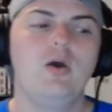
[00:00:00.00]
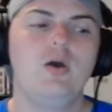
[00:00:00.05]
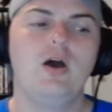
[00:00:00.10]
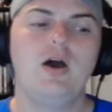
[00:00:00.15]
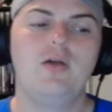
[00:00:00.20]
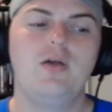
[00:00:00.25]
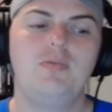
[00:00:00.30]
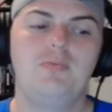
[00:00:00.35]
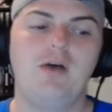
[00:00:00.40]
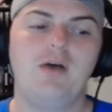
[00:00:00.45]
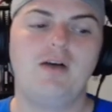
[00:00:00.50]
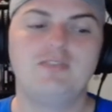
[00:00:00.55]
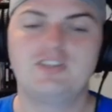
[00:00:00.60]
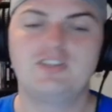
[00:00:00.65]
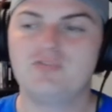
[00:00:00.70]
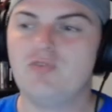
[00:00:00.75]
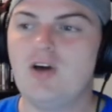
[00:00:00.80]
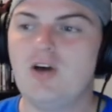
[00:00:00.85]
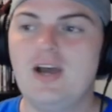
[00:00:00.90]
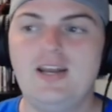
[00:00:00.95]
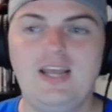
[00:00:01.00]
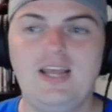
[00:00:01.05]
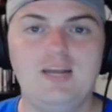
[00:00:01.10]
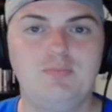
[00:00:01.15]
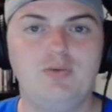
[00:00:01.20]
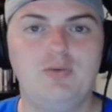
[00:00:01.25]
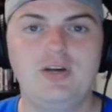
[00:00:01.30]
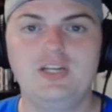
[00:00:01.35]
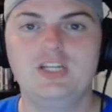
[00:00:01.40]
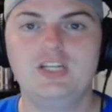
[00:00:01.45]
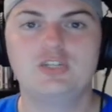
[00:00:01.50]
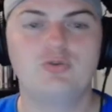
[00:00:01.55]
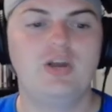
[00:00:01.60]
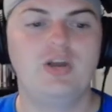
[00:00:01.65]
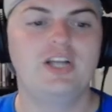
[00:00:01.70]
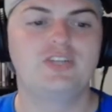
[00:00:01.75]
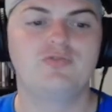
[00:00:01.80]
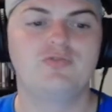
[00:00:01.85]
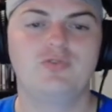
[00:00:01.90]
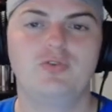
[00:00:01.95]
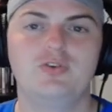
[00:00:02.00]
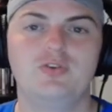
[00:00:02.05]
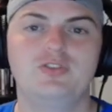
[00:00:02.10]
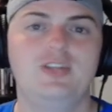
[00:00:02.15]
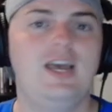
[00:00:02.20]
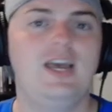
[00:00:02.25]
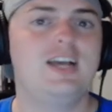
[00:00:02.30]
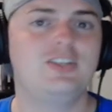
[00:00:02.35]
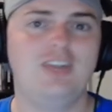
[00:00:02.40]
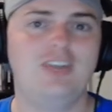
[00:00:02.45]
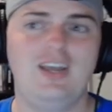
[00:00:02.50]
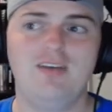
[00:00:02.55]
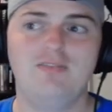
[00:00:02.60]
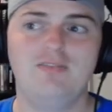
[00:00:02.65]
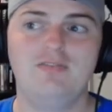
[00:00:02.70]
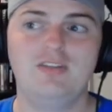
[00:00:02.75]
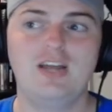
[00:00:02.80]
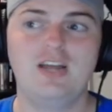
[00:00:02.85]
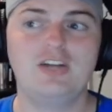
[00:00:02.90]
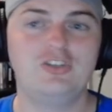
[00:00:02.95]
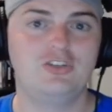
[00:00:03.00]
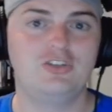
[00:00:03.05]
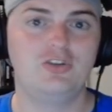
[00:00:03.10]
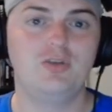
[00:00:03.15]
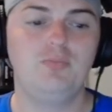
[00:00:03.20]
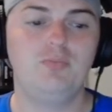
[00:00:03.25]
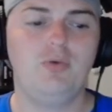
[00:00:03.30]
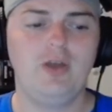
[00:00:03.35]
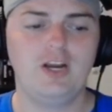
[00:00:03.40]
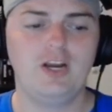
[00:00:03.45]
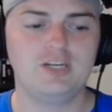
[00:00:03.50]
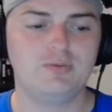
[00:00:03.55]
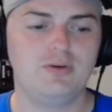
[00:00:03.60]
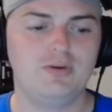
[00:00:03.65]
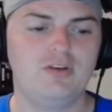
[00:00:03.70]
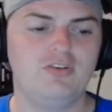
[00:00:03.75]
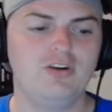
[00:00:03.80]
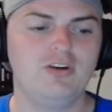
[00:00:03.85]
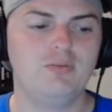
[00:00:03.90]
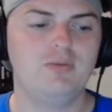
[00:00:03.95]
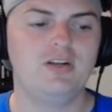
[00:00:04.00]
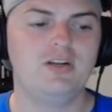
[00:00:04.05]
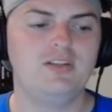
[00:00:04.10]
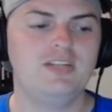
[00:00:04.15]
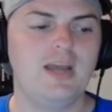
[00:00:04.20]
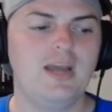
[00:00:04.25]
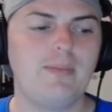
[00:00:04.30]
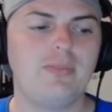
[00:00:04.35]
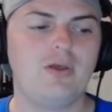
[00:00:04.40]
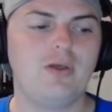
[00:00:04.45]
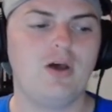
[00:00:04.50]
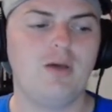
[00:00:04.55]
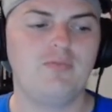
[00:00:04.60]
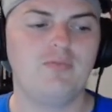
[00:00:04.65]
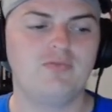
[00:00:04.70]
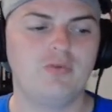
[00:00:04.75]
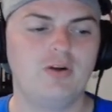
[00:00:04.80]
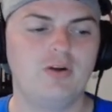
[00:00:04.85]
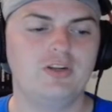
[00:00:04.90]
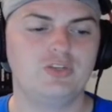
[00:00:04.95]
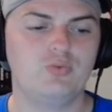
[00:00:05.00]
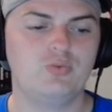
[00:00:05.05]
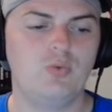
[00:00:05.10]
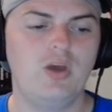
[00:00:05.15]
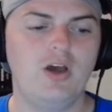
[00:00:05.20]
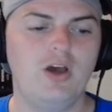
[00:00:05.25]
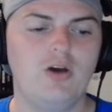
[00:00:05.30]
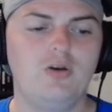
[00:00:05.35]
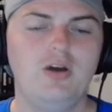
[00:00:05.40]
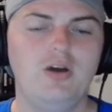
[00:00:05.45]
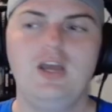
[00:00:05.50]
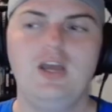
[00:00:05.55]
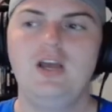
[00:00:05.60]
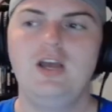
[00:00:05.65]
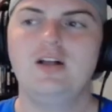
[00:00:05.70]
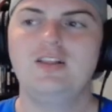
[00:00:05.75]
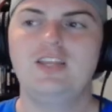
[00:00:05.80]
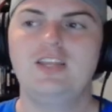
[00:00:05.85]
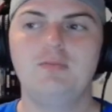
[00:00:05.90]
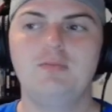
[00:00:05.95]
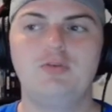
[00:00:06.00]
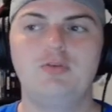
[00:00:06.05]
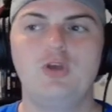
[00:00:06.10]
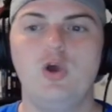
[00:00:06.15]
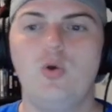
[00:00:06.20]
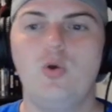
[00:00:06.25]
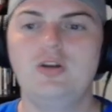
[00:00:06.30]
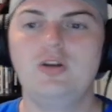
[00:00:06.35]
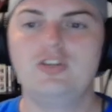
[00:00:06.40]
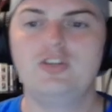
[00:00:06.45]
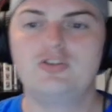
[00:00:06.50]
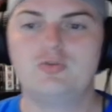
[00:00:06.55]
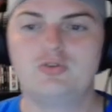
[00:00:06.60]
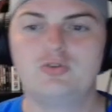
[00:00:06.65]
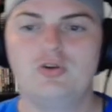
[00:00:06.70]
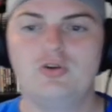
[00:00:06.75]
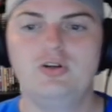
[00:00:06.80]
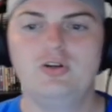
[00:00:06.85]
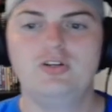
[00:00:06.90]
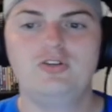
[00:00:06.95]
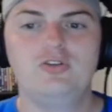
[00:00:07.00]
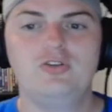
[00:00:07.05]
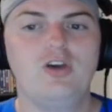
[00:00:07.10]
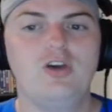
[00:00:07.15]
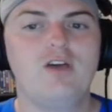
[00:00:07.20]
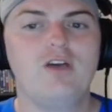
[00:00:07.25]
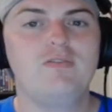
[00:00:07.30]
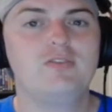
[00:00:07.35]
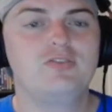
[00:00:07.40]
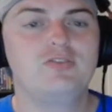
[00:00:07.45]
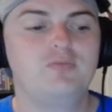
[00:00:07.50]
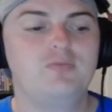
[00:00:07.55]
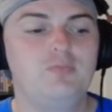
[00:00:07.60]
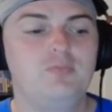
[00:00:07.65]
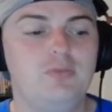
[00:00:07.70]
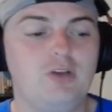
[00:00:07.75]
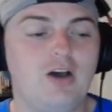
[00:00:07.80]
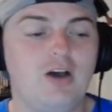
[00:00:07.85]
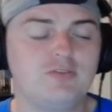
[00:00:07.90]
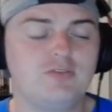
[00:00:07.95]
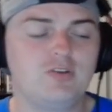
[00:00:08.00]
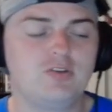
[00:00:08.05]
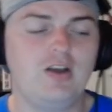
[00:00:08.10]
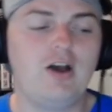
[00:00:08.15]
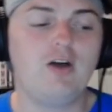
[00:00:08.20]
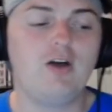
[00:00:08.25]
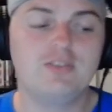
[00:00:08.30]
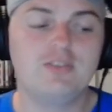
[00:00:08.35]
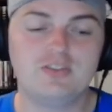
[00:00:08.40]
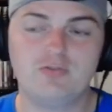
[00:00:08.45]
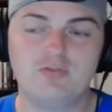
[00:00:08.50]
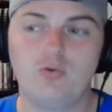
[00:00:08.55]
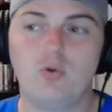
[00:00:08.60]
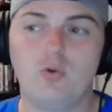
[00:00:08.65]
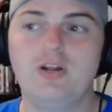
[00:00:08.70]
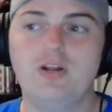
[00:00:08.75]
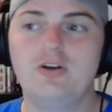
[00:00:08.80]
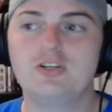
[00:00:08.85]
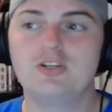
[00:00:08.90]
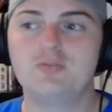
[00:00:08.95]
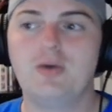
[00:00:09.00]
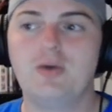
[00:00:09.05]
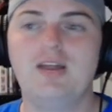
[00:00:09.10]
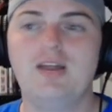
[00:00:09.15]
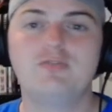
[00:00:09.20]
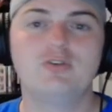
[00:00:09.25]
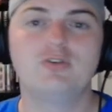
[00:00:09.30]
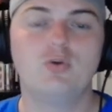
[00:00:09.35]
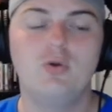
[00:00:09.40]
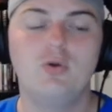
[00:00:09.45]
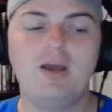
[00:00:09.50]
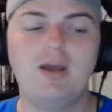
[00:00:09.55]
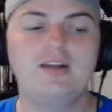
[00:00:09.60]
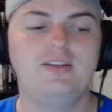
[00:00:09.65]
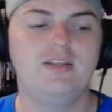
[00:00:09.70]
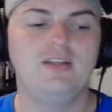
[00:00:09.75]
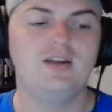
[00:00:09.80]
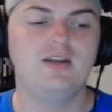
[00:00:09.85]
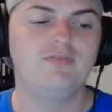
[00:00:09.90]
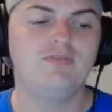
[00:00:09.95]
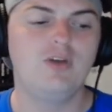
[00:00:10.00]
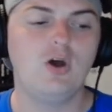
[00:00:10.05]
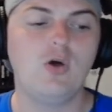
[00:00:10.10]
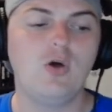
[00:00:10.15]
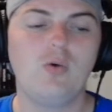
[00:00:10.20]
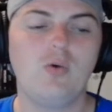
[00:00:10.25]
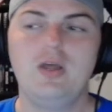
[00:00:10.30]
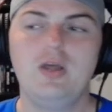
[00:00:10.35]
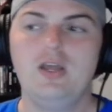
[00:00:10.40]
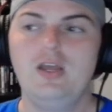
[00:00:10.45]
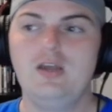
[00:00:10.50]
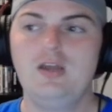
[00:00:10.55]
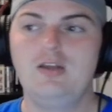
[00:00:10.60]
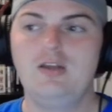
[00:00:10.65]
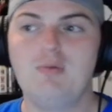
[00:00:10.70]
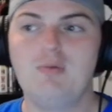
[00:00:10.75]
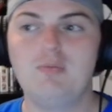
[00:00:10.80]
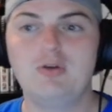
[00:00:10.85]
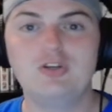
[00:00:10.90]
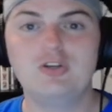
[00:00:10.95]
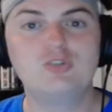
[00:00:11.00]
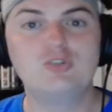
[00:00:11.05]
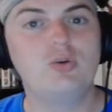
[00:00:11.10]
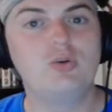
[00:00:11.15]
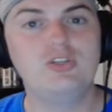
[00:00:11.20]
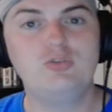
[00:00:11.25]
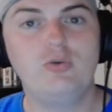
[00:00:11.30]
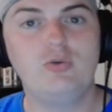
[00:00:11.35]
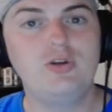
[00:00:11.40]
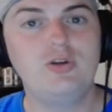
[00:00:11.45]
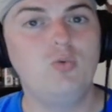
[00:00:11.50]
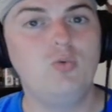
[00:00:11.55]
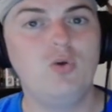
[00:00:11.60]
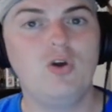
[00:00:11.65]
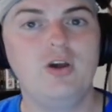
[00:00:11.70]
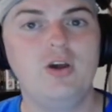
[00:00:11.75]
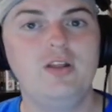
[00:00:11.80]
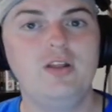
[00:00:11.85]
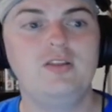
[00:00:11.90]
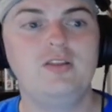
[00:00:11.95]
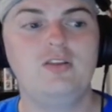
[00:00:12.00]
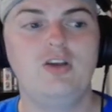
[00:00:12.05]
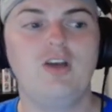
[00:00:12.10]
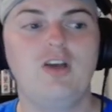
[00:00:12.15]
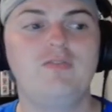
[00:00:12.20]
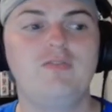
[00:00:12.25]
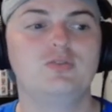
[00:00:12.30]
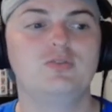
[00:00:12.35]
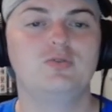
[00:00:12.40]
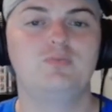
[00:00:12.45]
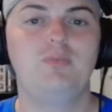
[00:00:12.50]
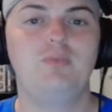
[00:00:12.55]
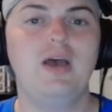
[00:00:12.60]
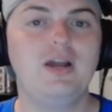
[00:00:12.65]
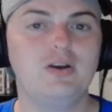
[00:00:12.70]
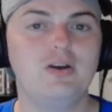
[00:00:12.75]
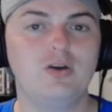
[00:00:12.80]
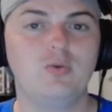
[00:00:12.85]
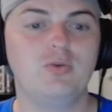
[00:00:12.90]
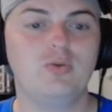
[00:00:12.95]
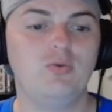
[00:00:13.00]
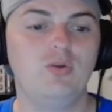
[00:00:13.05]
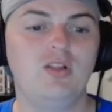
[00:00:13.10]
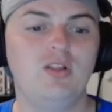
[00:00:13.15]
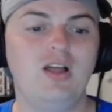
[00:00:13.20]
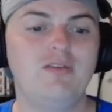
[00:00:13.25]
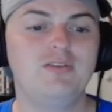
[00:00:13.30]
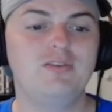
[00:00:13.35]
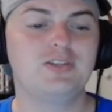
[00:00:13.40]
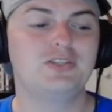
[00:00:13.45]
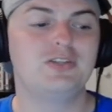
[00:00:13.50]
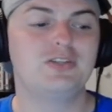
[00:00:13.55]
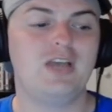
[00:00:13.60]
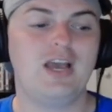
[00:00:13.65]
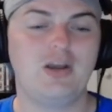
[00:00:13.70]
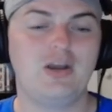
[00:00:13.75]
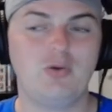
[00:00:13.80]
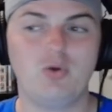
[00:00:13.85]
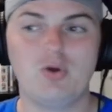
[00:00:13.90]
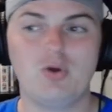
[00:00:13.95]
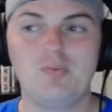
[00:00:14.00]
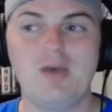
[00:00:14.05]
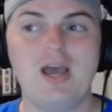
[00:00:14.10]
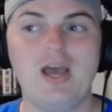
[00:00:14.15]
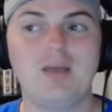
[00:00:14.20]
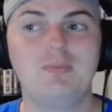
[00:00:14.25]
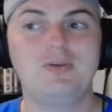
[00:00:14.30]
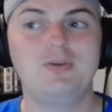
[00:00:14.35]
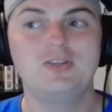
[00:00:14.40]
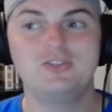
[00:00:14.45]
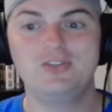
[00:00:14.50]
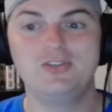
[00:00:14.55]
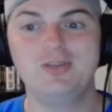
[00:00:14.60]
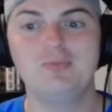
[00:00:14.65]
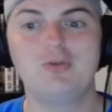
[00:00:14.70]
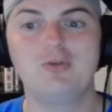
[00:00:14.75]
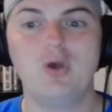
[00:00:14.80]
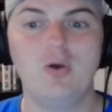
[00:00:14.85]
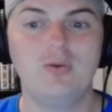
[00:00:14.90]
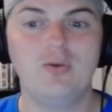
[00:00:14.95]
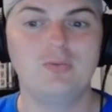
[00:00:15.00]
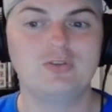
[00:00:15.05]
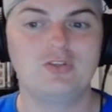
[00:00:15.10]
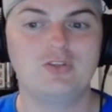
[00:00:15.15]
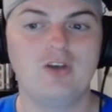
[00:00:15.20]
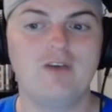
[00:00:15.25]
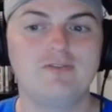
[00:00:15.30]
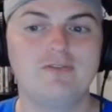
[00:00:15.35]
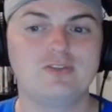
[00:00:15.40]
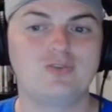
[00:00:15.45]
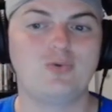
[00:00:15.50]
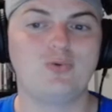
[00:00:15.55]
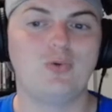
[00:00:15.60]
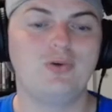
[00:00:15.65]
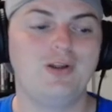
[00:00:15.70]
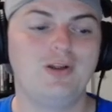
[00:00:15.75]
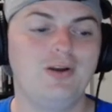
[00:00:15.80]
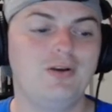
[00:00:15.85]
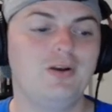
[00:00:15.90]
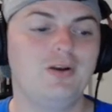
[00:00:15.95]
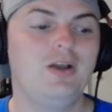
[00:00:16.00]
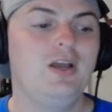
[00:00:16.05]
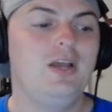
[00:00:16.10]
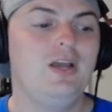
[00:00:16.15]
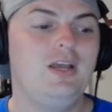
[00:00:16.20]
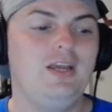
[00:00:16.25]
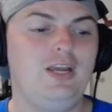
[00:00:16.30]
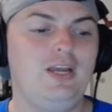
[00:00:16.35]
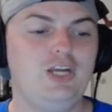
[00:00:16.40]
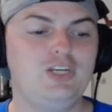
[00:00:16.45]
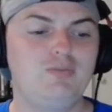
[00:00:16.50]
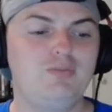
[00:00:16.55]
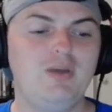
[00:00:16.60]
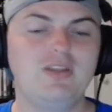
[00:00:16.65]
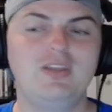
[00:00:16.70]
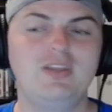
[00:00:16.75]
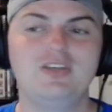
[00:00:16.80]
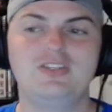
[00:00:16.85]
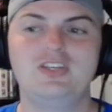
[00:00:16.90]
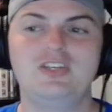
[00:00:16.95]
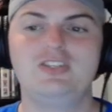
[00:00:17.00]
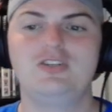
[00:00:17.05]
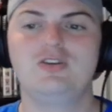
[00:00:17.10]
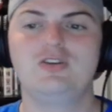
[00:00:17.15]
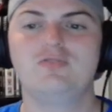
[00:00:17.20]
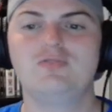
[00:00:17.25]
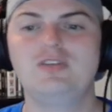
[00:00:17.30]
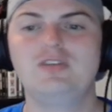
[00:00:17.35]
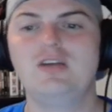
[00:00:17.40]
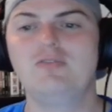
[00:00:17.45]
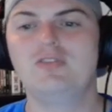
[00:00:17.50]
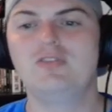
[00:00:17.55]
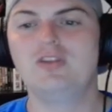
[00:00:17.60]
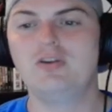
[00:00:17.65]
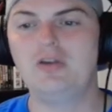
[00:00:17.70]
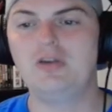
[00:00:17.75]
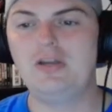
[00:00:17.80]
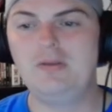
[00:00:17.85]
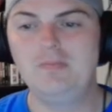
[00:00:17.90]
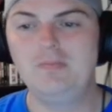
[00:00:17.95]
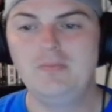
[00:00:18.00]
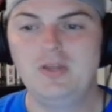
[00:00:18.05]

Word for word: Uh, offensive line had plenty of transfers. They actually have not just good players, but a little bit of depth up front as well. Liam Coen is returning to the offensive off, offensive coordinator spot after going back to the NFL. remember in 2021, the offense was better with Will Levis at quarterback because Liam Coen was the offensive coordinator. He should make things easier for Devin Leary.